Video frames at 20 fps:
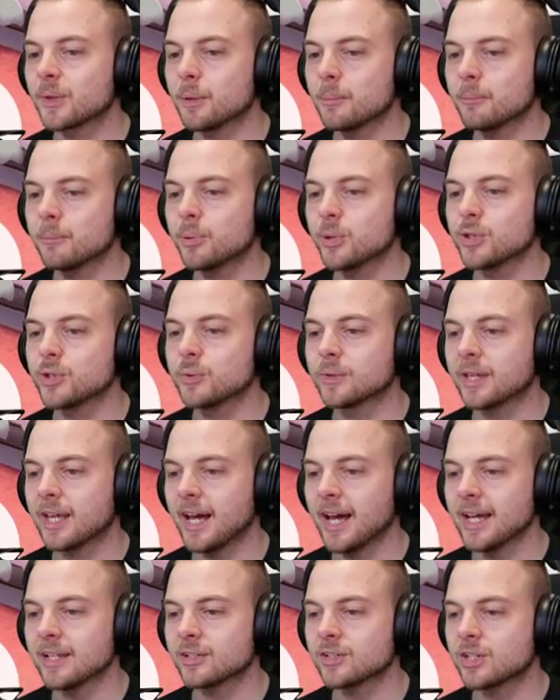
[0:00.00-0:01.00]
But you
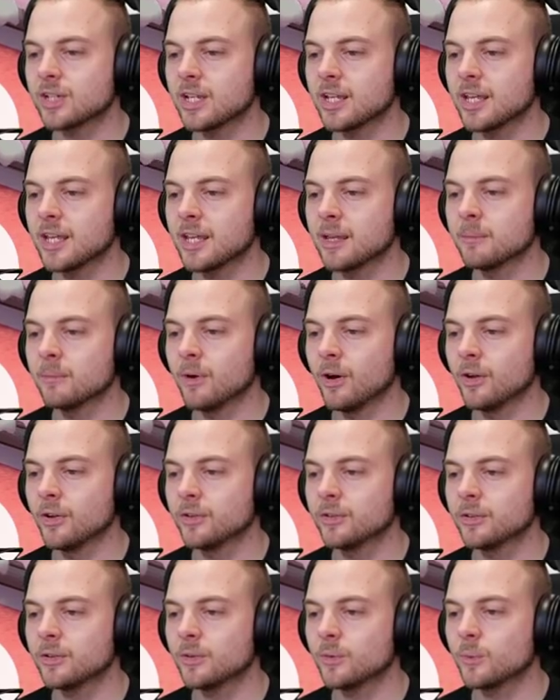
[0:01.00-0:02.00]
can't cheer him
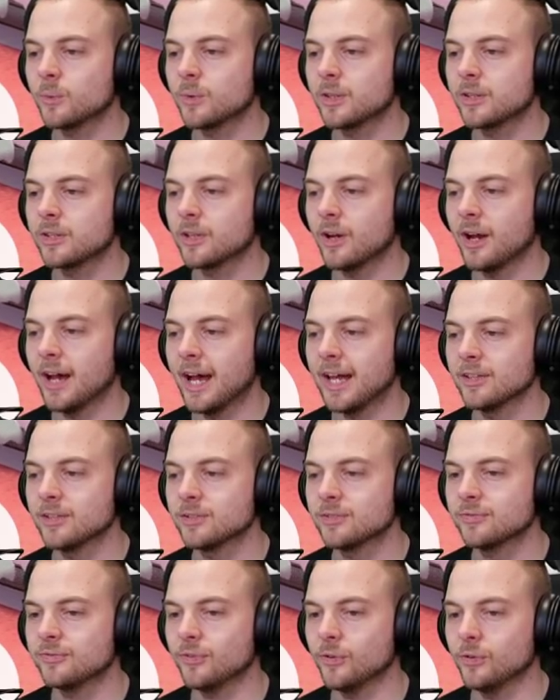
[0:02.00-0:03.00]
on with your
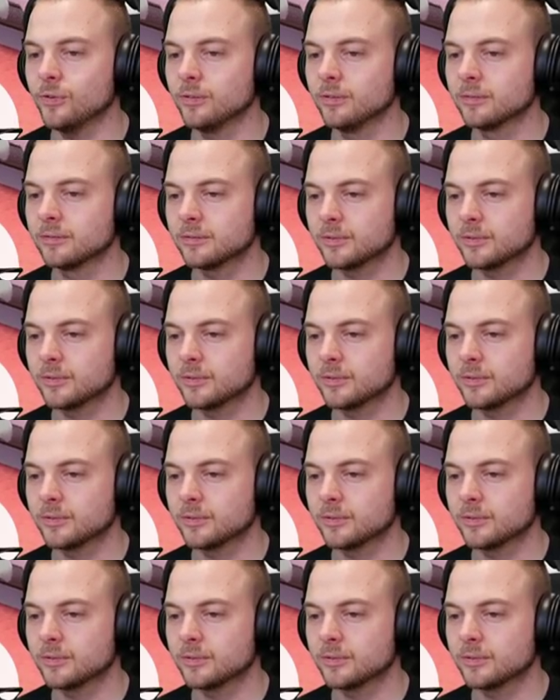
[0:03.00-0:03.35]
hands full.